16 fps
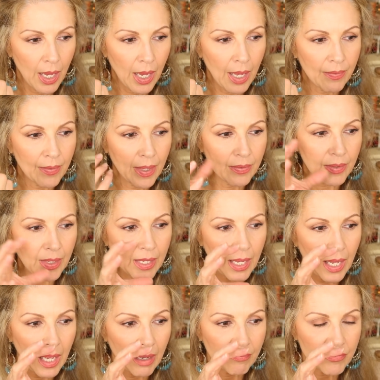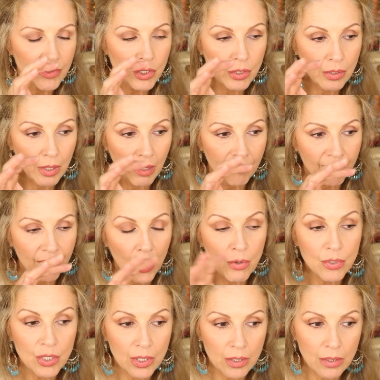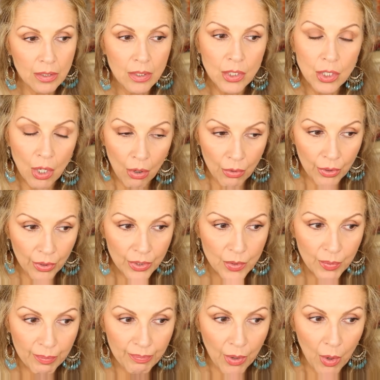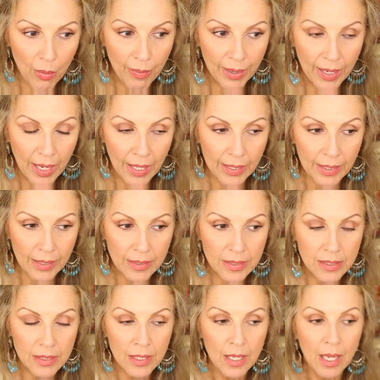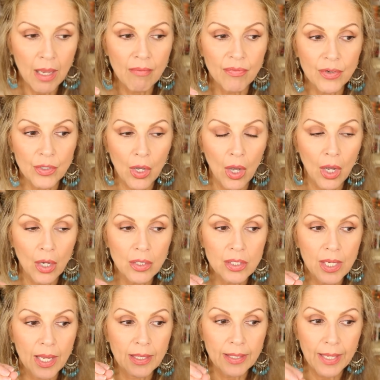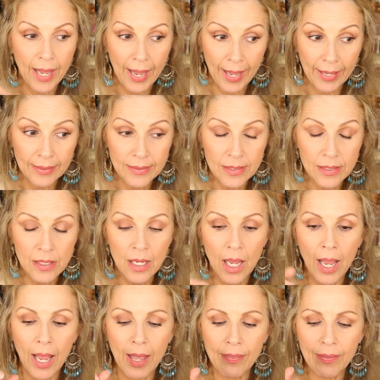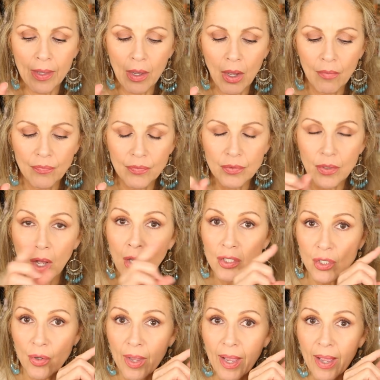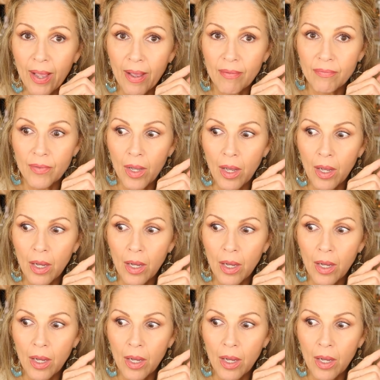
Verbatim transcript: and then they have frozen yogurts with probiotics for dogs and cats, and they also have